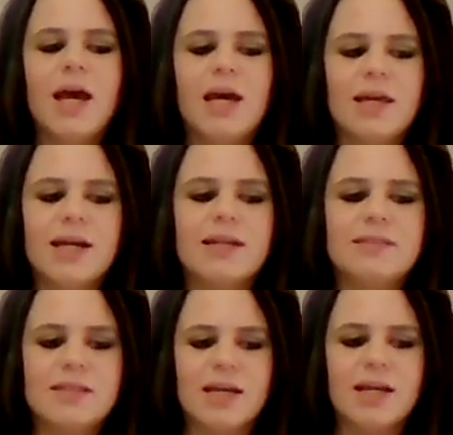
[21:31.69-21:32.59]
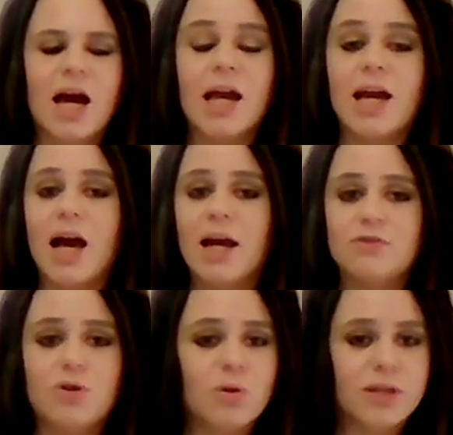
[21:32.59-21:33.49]
And like I said, I
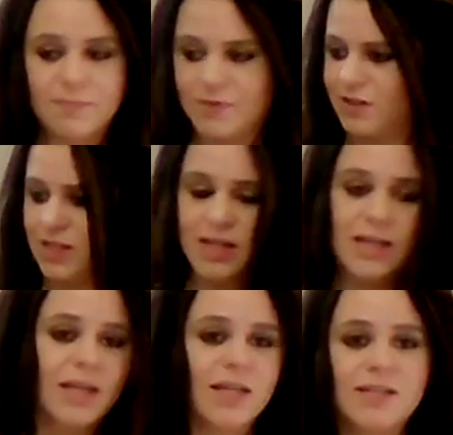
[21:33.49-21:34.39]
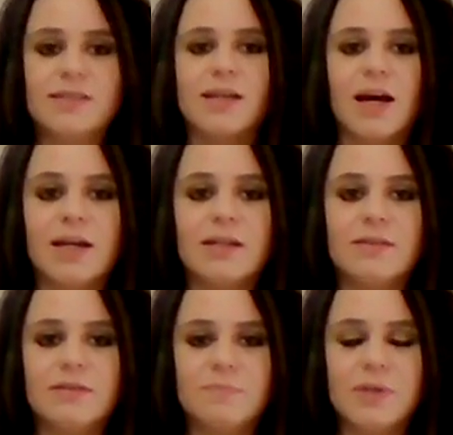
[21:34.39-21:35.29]
totally am not taking any
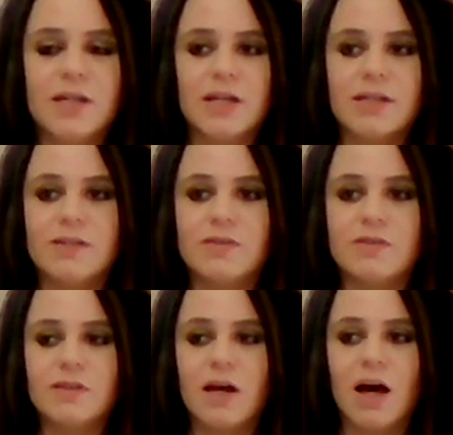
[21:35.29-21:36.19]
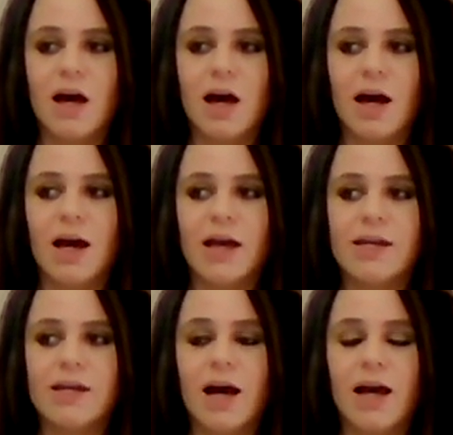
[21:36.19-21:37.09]
sides, because
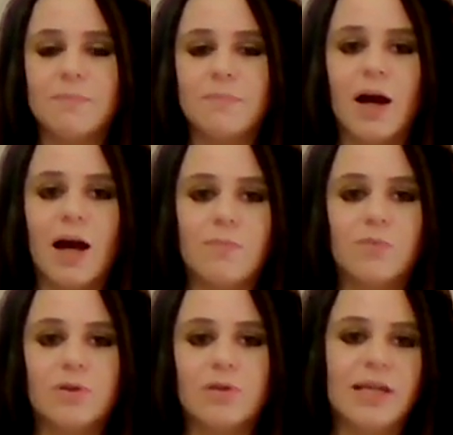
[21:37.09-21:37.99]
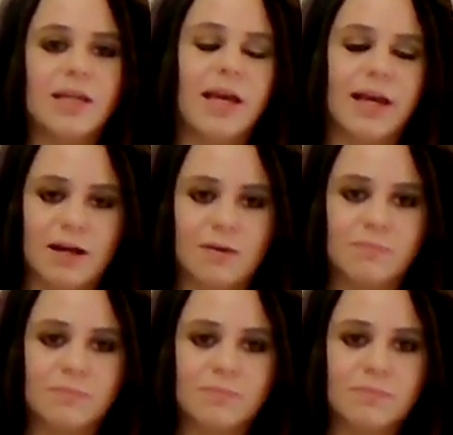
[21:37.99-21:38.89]
I'm really
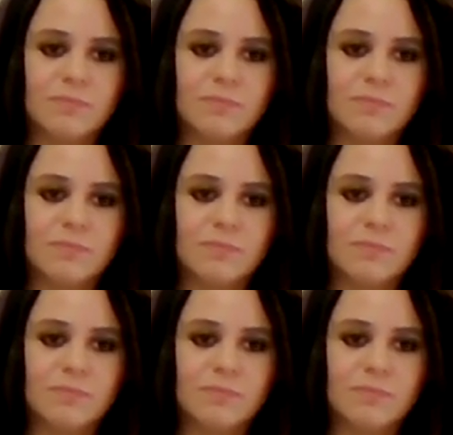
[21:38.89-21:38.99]
am,